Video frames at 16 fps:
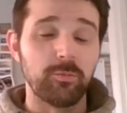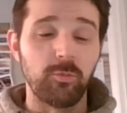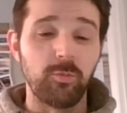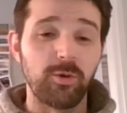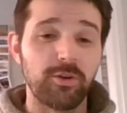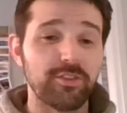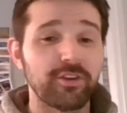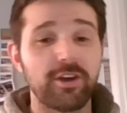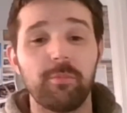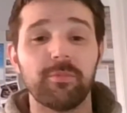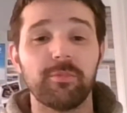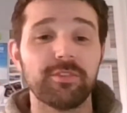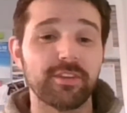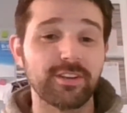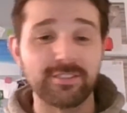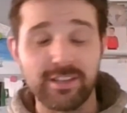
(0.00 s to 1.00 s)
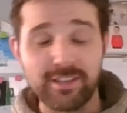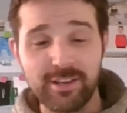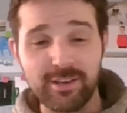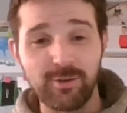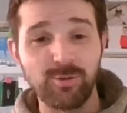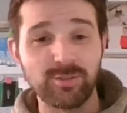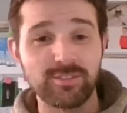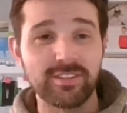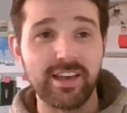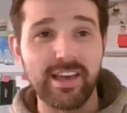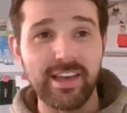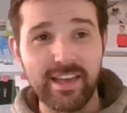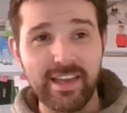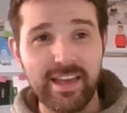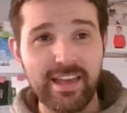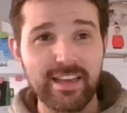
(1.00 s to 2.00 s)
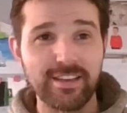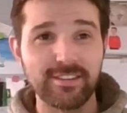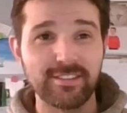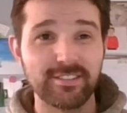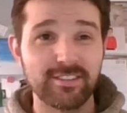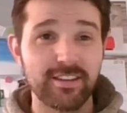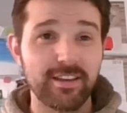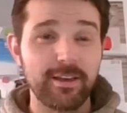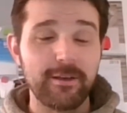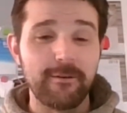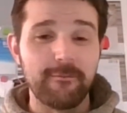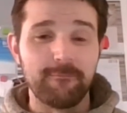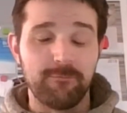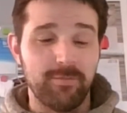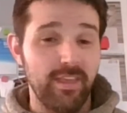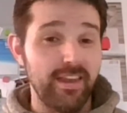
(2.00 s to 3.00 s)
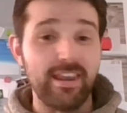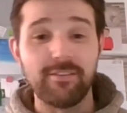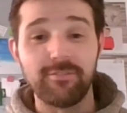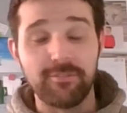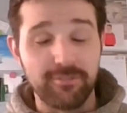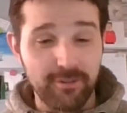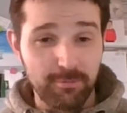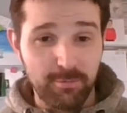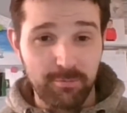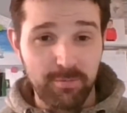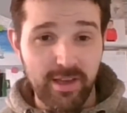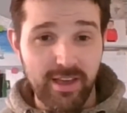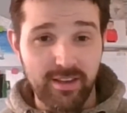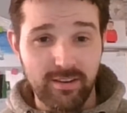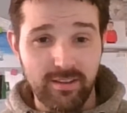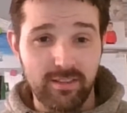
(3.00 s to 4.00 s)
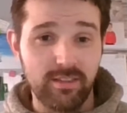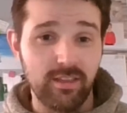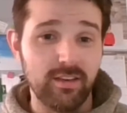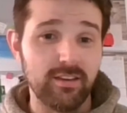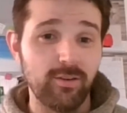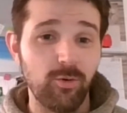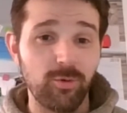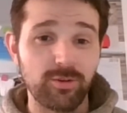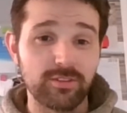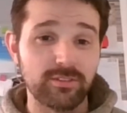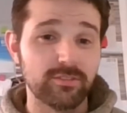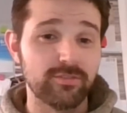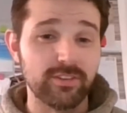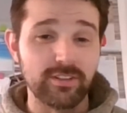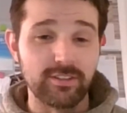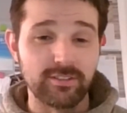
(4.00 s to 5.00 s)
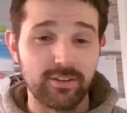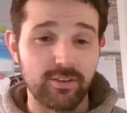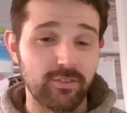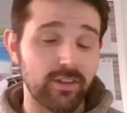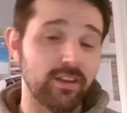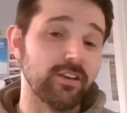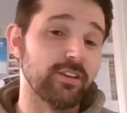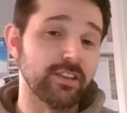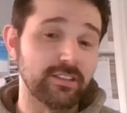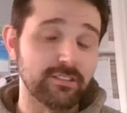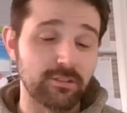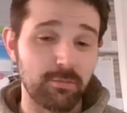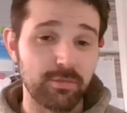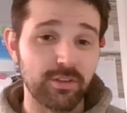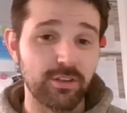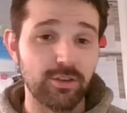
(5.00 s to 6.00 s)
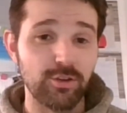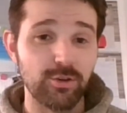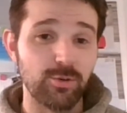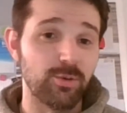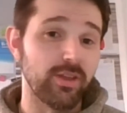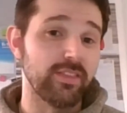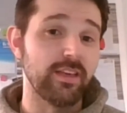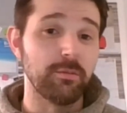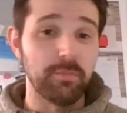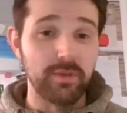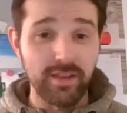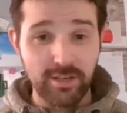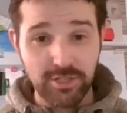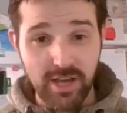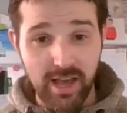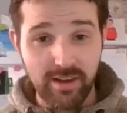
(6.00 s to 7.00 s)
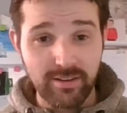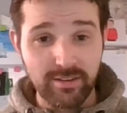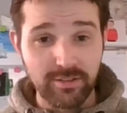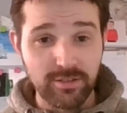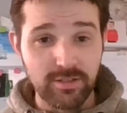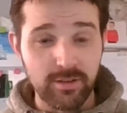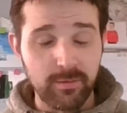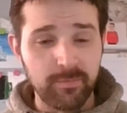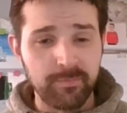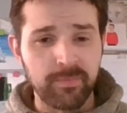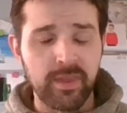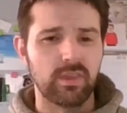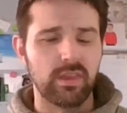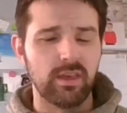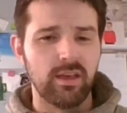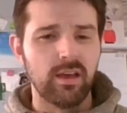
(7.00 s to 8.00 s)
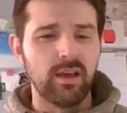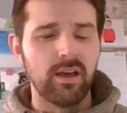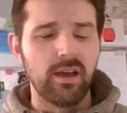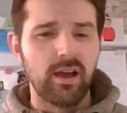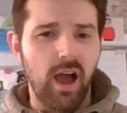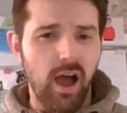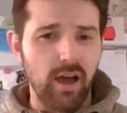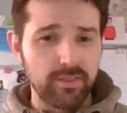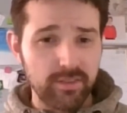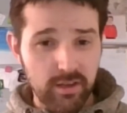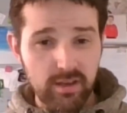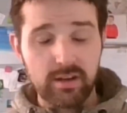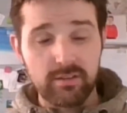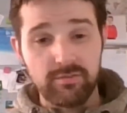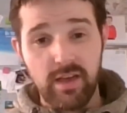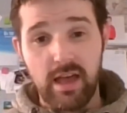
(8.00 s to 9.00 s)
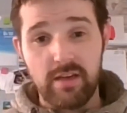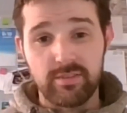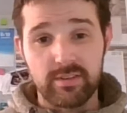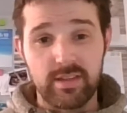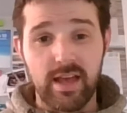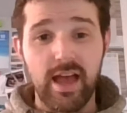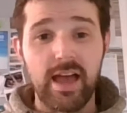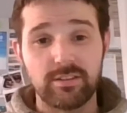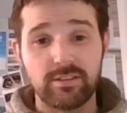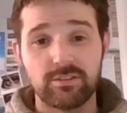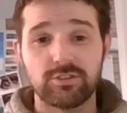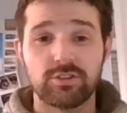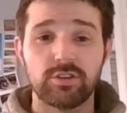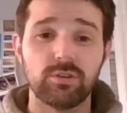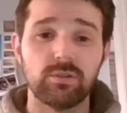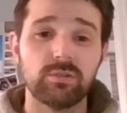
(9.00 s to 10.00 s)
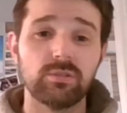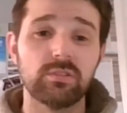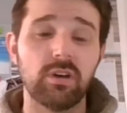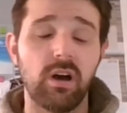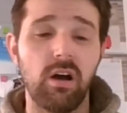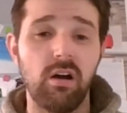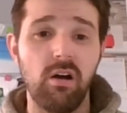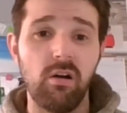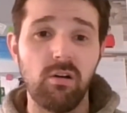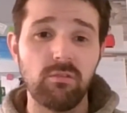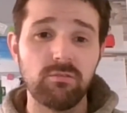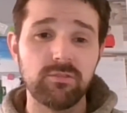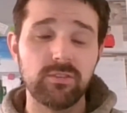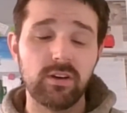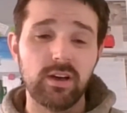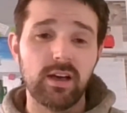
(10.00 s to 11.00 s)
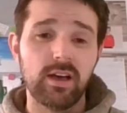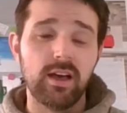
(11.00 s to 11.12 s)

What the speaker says: one of the common things that they all say is they never feel prepared. They always feel as though they're learning something new and they're being challenged. I think kind of having that attitude of